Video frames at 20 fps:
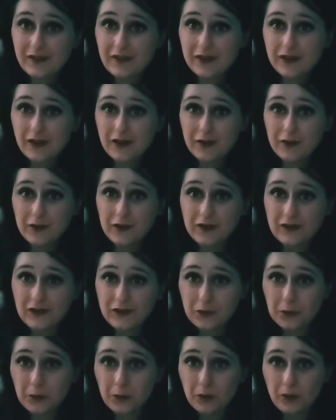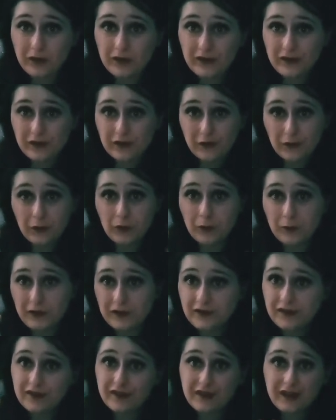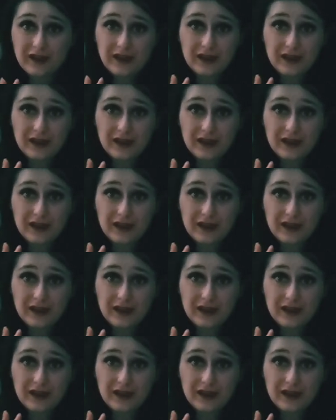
that goes into all these stories.